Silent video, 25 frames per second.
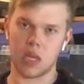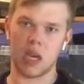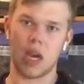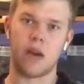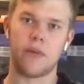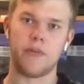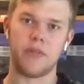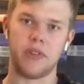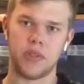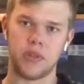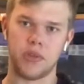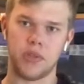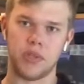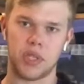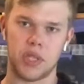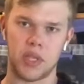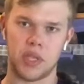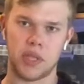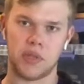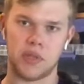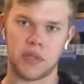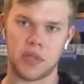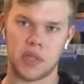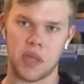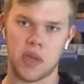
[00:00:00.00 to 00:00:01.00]
I would use
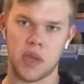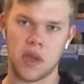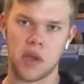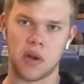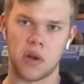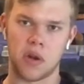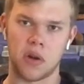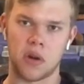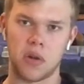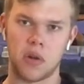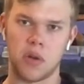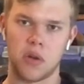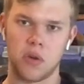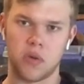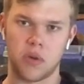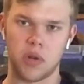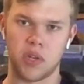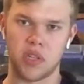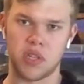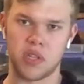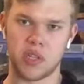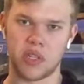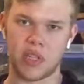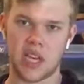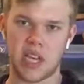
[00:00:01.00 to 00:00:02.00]
these. They are no
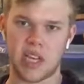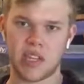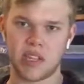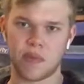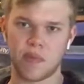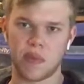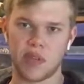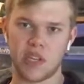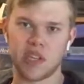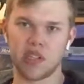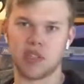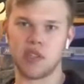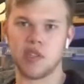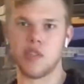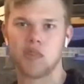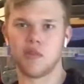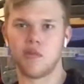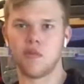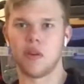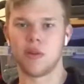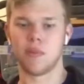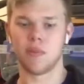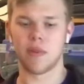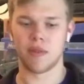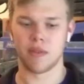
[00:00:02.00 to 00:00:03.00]
questions asked, because these
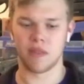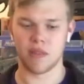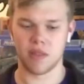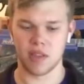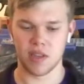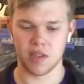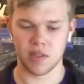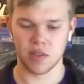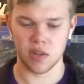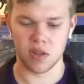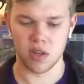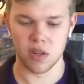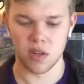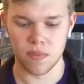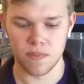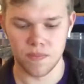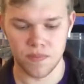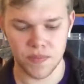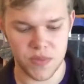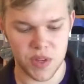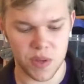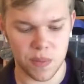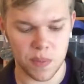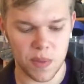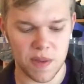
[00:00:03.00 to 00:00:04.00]
are
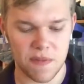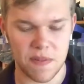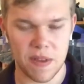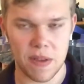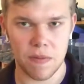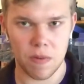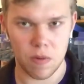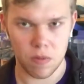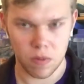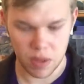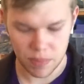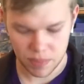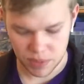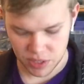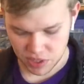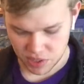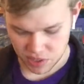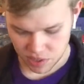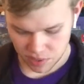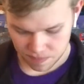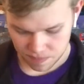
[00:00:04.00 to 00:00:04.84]
some of my favorite weapons.